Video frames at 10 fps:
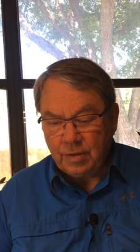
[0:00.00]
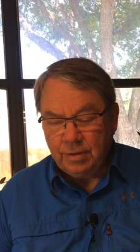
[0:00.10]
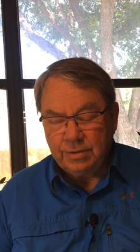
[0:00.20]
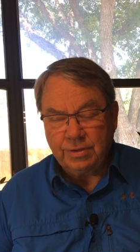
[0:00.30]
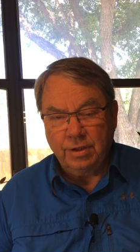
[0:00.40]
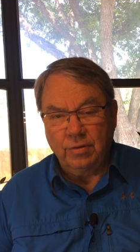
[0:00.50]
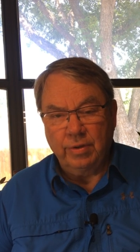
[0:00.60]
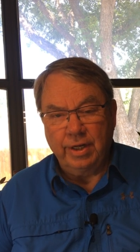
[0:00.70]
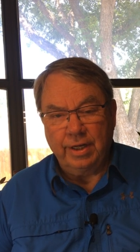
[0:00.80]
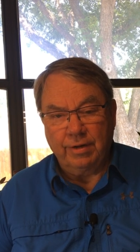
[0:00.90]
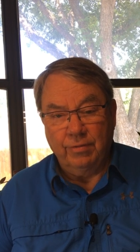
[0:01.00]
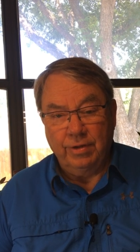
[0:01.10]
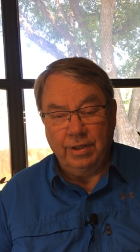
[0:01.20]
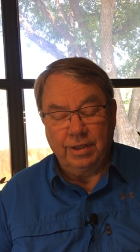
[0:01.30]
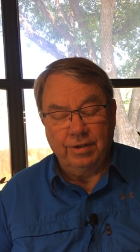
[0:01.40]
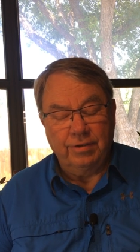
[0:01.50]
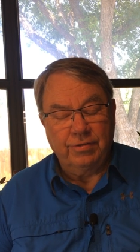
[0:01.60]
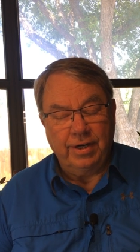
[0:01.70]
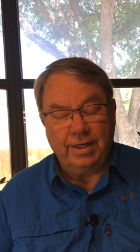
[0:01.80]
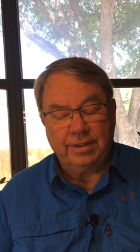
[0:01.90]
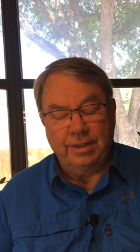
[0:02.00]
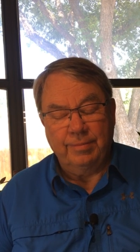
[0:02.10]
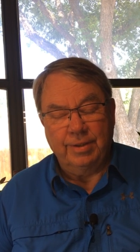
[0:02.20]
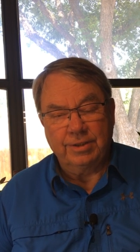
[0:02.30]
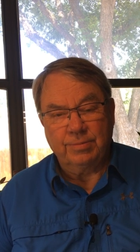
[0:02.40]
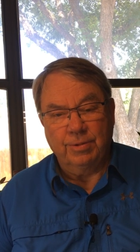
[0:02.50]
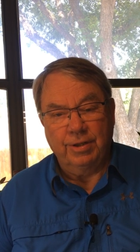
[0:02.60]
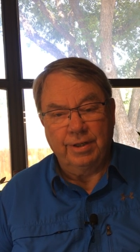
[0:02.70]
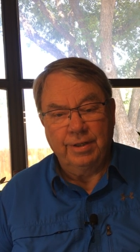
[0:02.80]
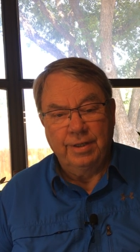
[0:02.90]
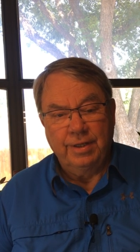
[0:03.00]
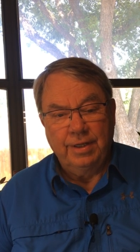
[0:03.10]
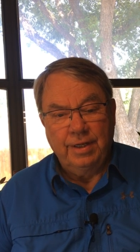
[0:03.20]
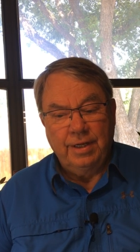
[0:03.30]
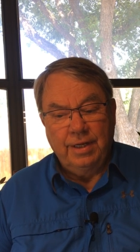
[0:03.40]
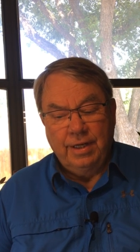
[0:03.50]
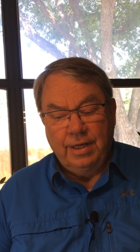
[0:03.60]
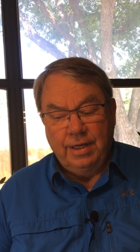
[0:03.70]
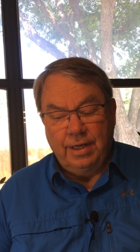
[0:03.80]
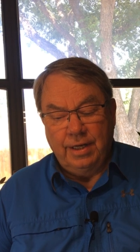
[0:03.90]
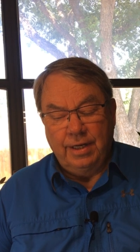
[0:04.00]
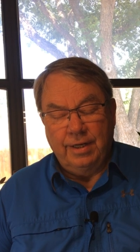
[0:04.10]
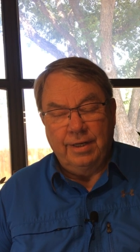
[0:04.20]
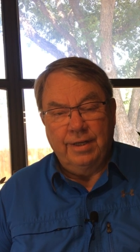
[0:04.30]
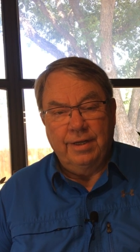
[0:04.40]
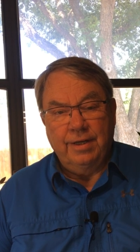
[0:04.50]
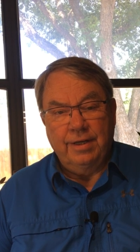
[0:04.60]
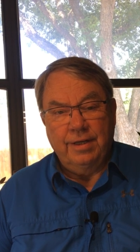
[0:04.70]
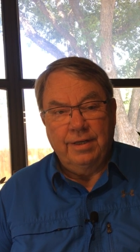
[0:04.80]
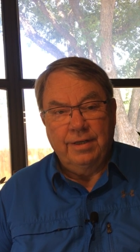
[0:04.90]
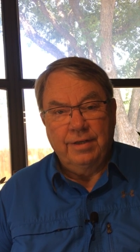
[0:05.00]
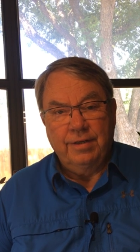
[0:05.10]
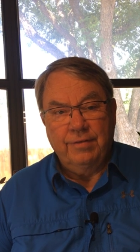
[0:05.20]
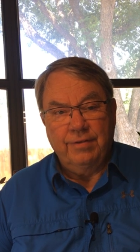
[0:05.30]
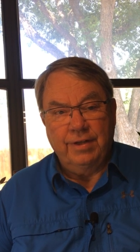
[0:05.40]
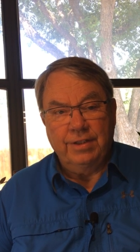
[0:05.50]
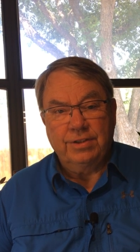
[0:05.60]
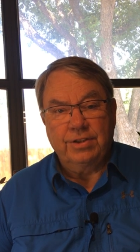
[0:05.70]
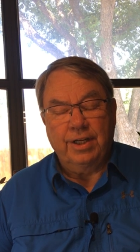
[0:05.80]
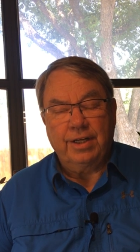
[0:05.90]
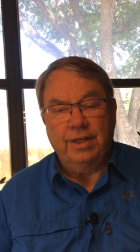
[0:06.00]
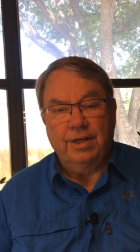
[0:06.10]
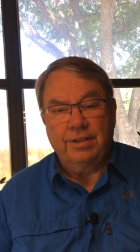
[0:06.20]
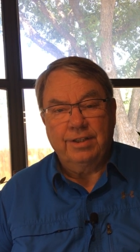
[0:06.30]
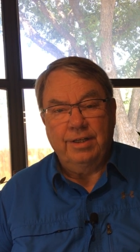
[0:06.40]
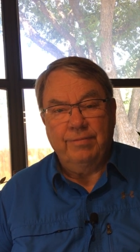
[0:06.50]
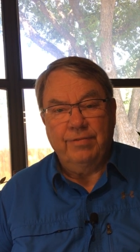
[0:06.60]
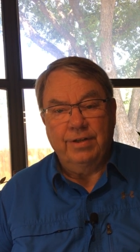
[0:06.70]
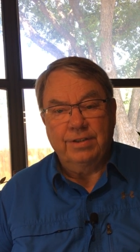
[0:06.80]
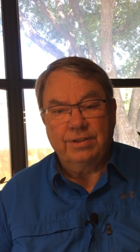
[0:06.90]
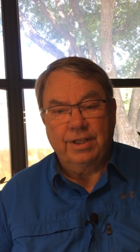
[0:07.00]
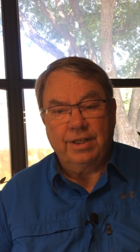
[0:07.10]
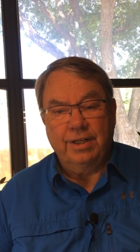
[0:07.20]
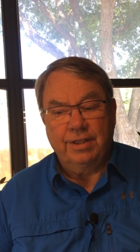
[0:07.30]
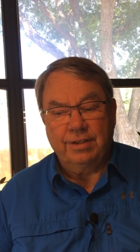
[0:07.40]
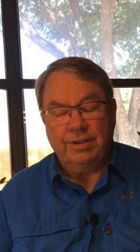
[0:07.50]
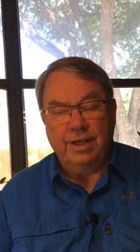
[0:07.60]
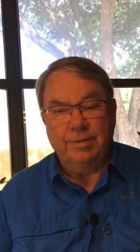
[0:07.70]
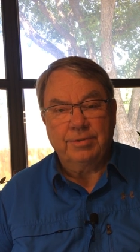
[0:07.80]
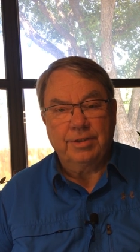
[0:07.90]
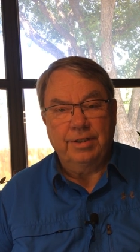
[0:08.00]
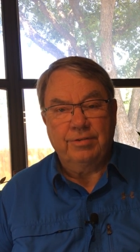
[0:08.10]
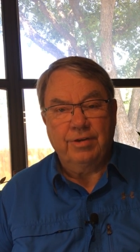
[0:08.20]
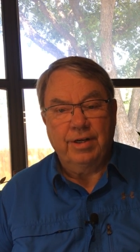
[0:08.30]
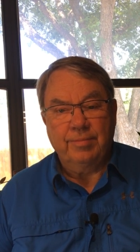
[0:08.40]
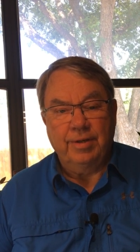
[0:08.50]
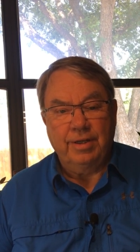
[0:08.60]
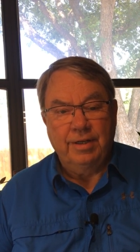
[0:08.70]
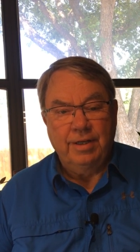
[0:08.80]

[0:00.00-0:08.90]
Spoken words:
so we had a really good track team that spring, and finished second. Our team finished second at the TAP State track meet.